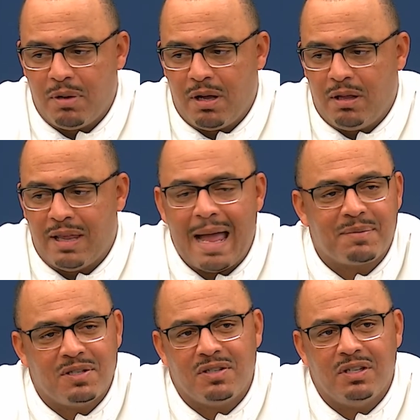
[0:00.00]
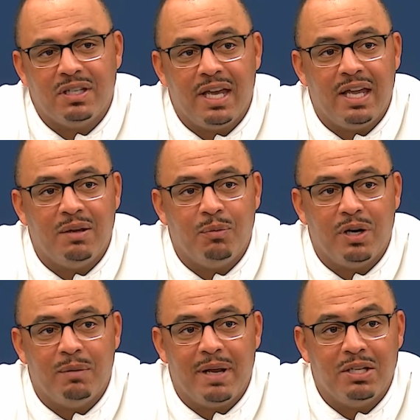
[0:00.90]
lapses in the game
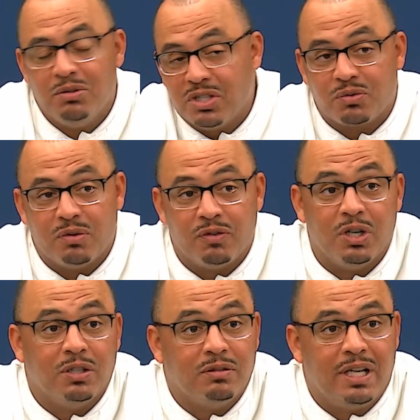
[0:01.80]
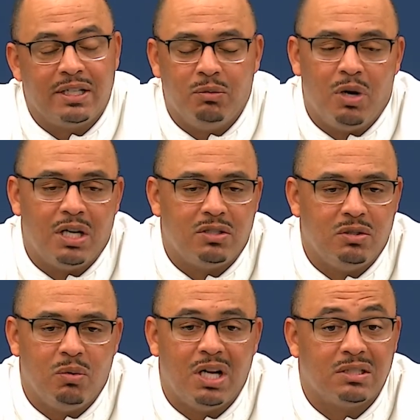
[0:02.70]
where, man, you just revert. Like you watch
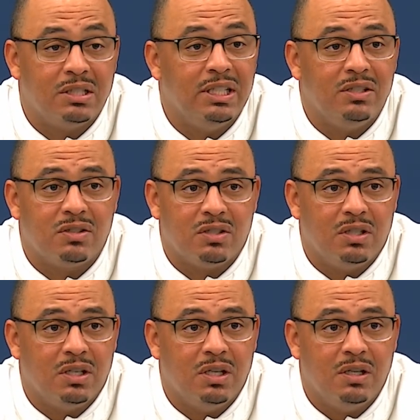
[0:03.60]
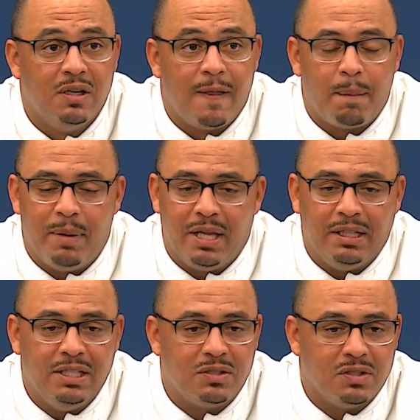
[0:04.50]
Leach. Man,
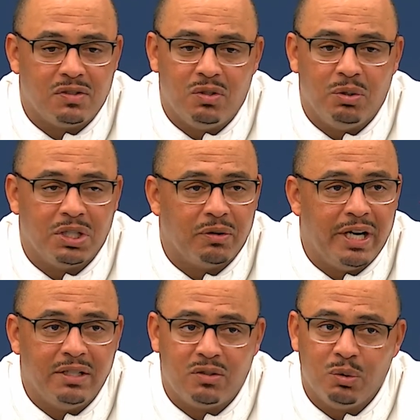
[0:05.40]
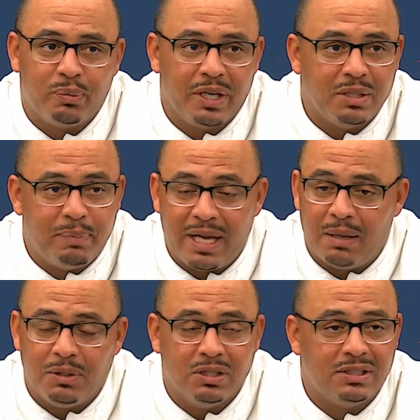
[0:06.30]
Leach is doing great. Two plays,
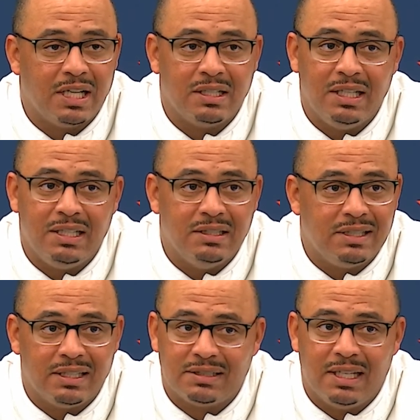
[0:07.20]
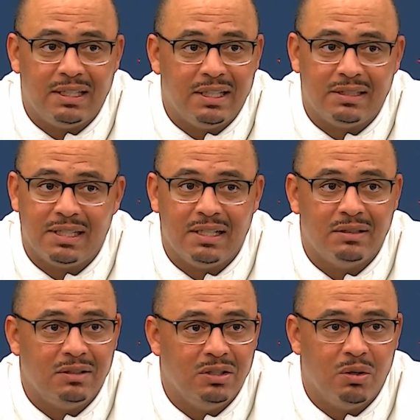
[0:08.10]
bam, good technique. He's kick
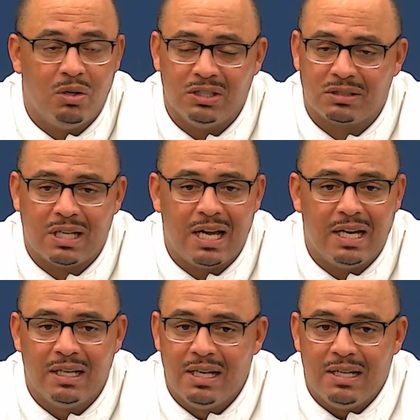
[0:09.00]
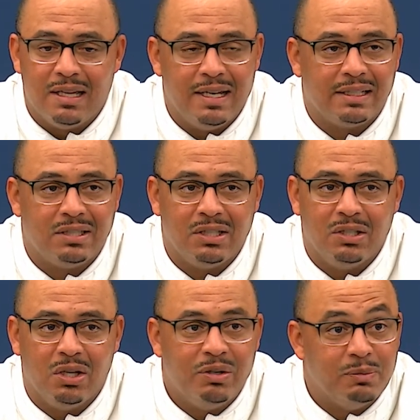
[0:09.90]
setting, you know, on his slide. The next thing you
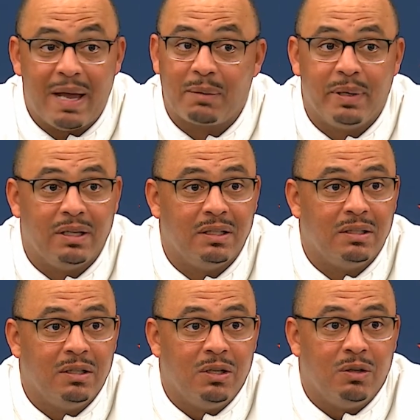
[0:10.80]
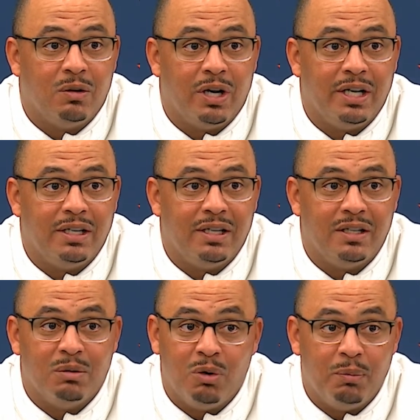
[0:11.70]
know, he's backpedaling, right? And
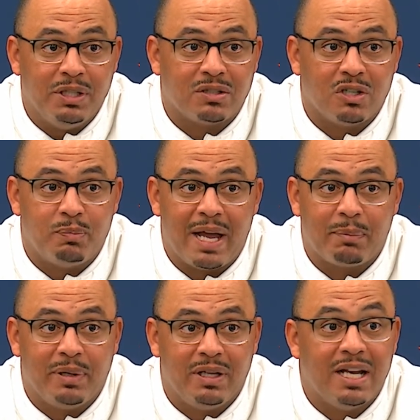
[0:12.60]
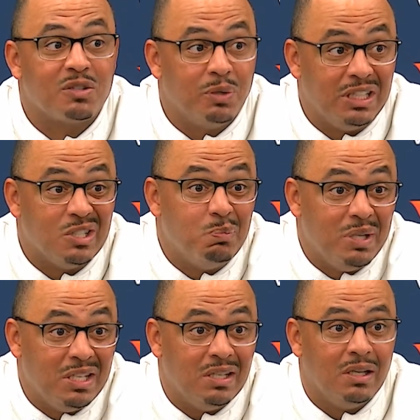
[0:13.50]
then the moment he starts backpedaling, that's when he gets
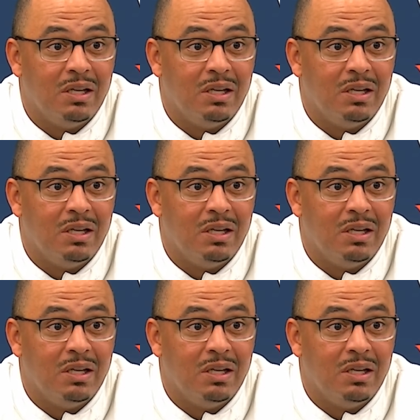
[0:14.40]
beat.